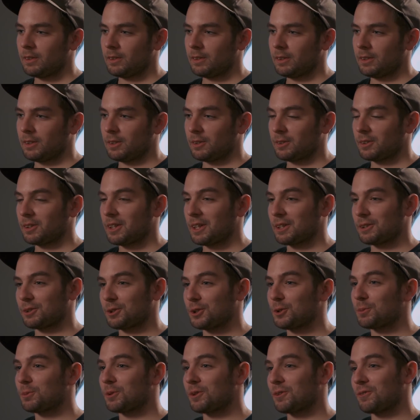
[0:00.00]
You know, it's kind of
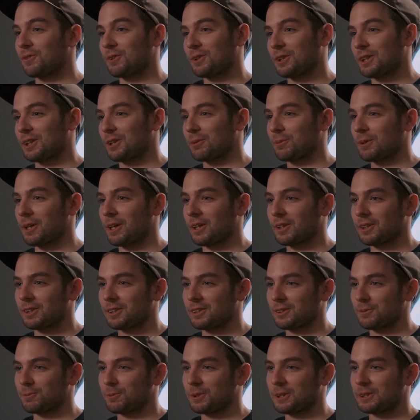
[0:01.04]
stupid if you think about it,
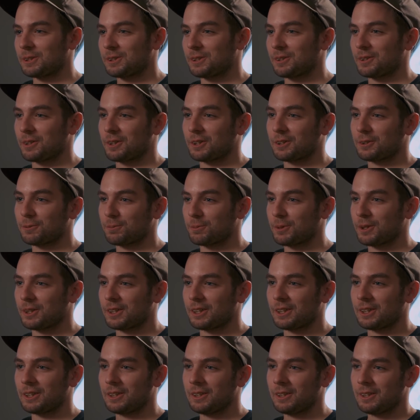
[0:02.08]
because I'm wasting all this
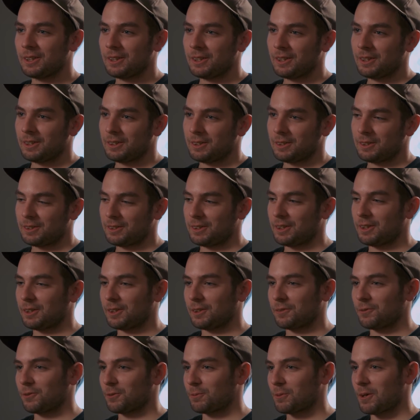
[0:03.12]
money
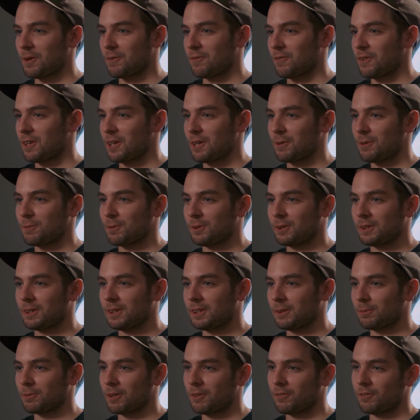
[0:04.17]
stealing from my family
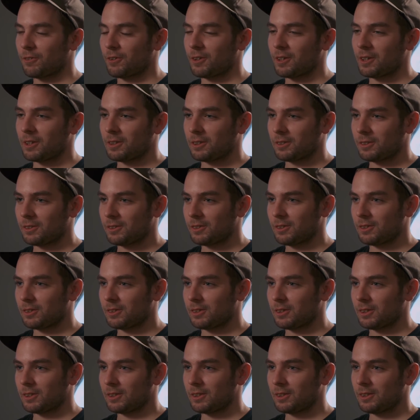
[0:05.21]
and my friends just
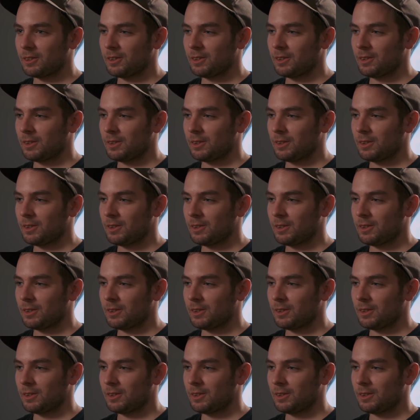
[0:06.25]
to